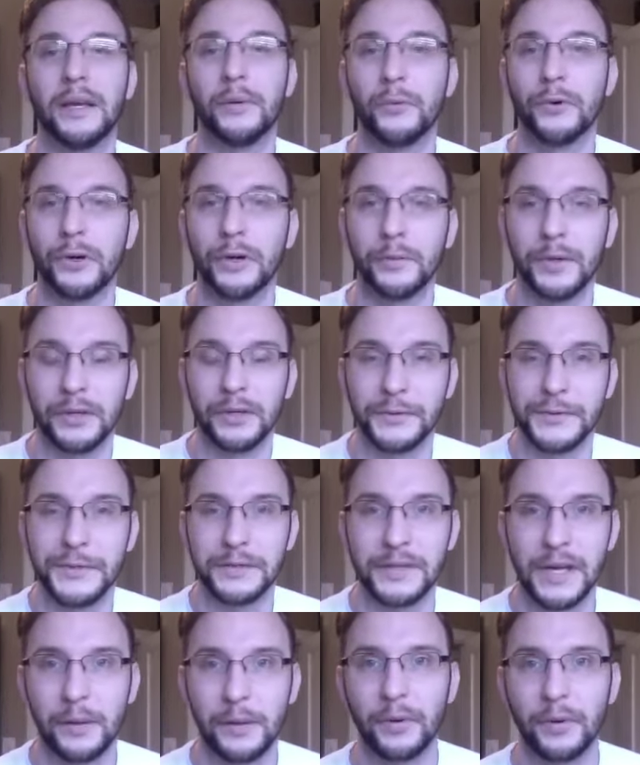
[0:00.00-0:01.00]
And we're going to be using
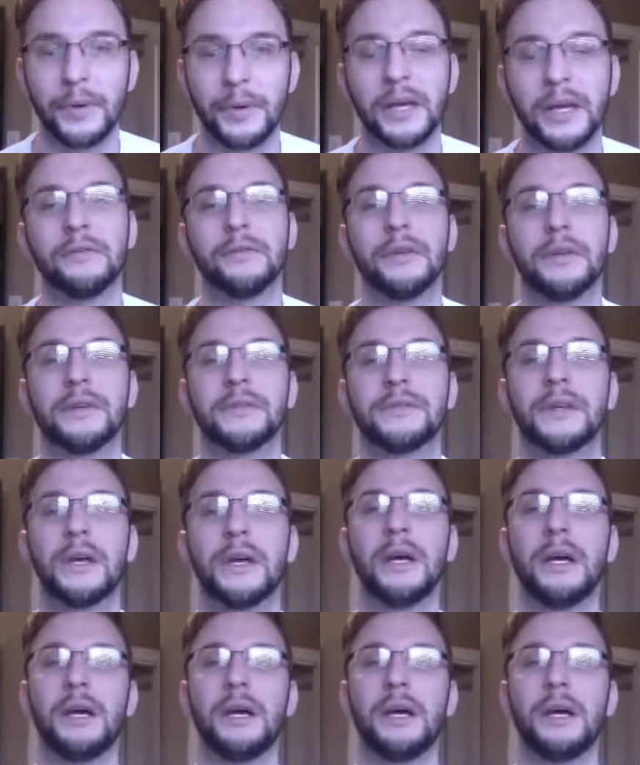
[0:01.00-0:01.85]
tempera paint for this.